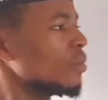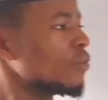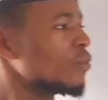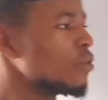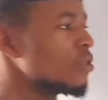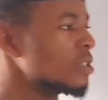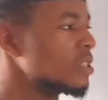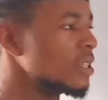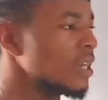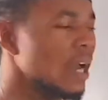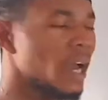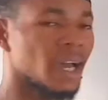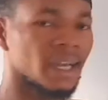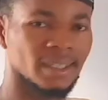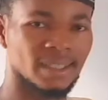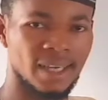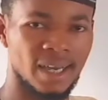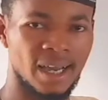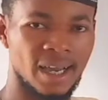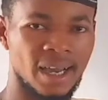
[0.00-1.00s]

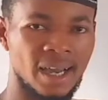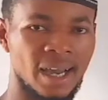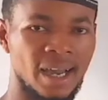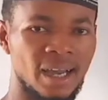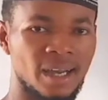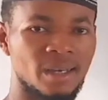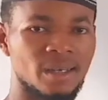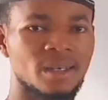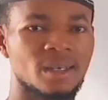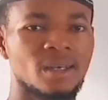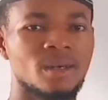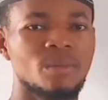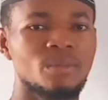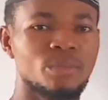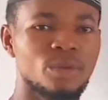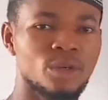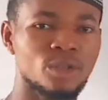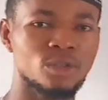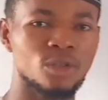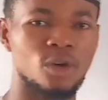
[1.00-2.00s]
Futihata,
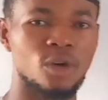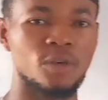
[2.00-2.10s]
both